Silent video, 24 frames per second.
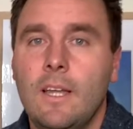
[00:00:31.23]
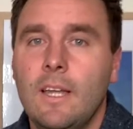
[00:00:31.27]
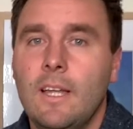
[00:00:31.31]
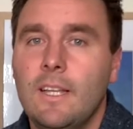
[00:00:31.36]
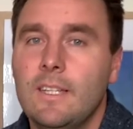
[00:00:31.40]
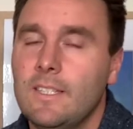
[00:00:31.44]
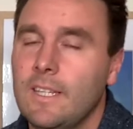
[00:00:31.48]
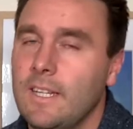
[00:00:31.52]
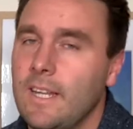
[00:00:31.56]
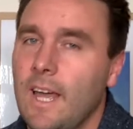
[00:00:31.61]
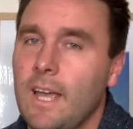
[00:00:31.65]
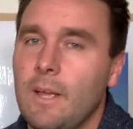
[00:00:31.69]

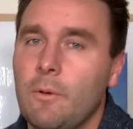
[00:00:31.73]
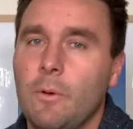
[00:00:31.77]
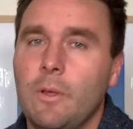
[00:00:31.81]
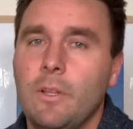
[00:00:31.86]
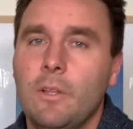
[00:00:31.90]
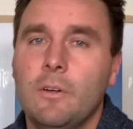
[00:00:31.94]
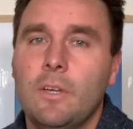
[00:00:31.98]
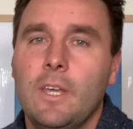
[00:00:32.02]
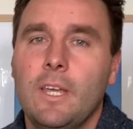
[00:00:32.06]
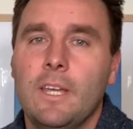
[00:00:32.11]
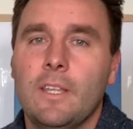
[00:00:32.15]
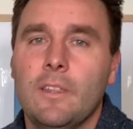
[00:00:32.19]
Today we're
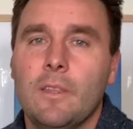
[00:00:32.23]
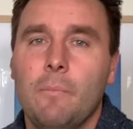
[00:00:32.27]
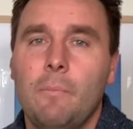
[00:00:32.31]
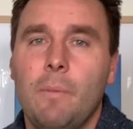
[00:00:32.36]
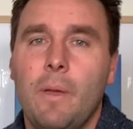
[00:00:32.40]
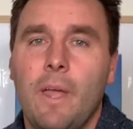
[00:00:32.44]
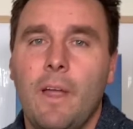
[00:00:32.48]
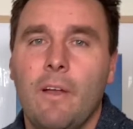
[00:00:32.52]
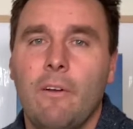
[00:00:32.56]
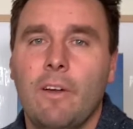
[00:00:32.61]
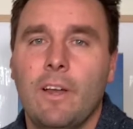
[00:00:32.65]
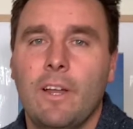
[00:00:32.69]
looking at the
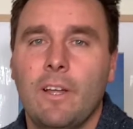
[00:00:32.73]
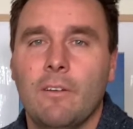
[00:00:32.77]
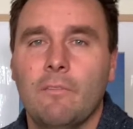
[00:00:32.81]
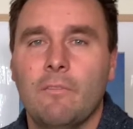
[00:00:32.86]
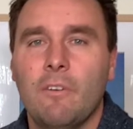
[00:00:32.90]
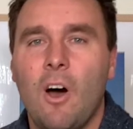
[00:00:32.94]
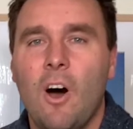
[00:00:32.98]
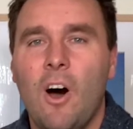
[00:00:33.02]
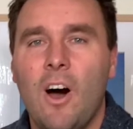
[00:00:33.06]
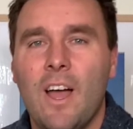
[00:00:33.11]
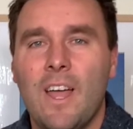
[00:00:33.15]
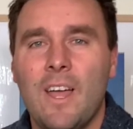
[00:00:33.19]
pairing of
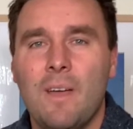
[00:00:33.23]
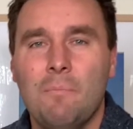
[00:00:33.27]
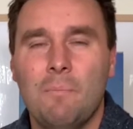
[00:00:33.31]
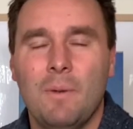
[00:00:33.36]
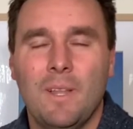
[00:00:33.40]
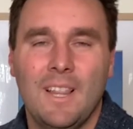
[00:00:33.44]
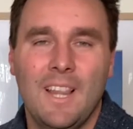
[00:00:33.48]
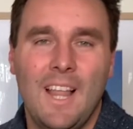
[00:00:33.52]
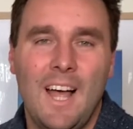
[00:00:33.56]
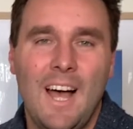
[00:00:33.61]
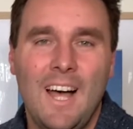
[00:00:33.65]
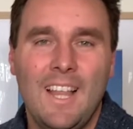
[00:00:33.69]
I am
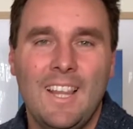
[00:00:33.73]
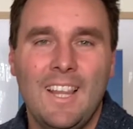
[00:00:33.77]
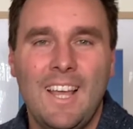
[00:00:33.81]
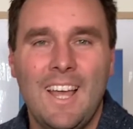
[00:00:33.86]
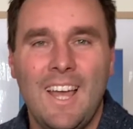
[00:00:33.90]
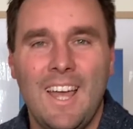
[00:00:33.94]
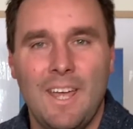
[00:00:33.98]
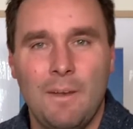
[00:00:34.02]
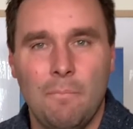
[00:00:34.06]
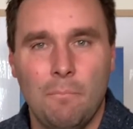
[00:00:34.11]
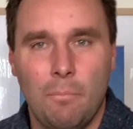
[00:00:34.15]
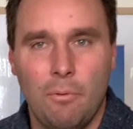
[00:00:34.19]
Malala
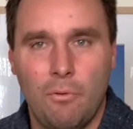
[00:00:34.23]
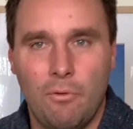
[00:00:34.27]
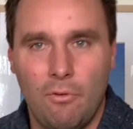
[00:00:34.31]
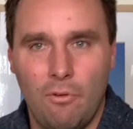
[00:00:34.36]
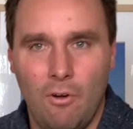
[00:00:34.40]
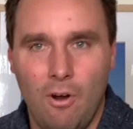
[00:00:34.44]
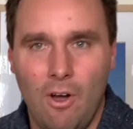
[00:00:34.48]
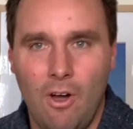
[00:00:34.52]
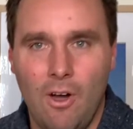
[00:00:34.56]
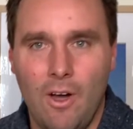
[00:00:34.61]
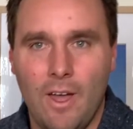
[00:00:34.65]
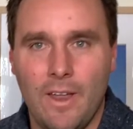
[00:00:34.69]
and
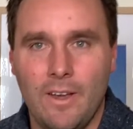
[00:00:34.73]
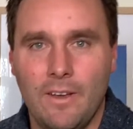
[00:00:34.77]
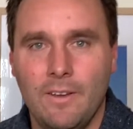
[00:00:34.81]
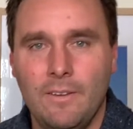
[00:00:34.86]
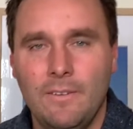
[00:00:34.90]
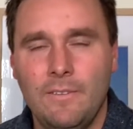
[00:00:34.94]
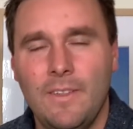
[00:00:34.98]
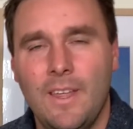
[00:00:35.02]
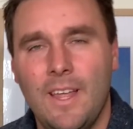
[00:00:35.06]
pride.